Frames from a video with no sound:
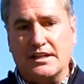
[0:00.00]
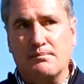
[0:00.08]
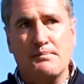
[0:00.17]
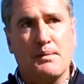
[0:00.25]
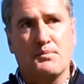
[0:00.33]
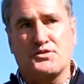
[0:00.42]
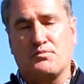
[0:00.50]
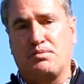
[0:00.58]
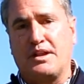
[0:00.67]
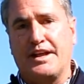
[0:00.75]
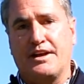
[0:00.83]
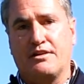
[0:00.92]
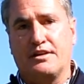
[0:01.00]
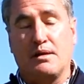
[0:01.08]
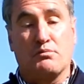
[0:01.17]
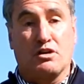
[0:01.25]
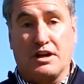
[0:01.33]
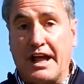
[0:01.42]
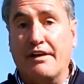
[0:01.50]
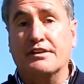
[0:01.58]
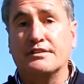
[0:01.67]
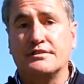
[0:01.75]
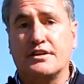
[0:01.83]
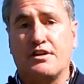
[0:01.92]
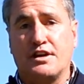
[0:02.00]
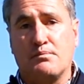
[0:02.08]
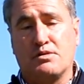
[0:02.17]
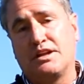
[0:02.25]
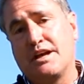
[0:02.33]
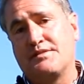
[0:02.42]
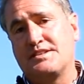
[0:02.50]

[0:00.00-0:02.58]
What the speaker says: Members are playing on number 11. They're on number 11